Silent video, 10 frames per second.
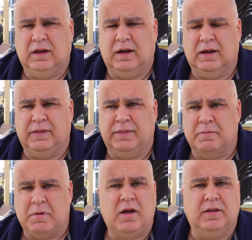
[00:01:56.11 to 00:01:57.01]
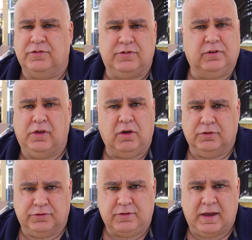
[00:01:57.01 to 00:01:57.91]
The bucket still
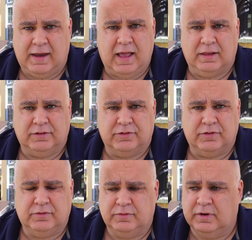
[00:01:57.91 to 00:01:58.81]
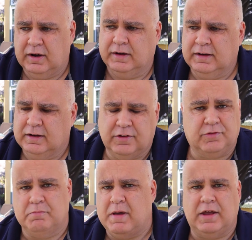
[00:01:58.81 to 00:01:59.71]
holds 10 gallons, right? It
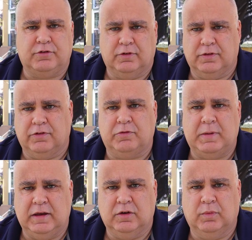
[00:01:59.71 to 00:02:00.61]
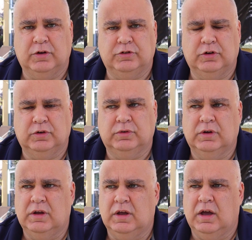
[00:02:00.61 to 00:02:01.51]
doesn't matter the speed at which you
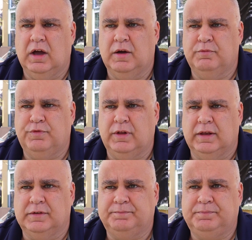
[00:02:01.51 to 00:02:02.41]
fill it.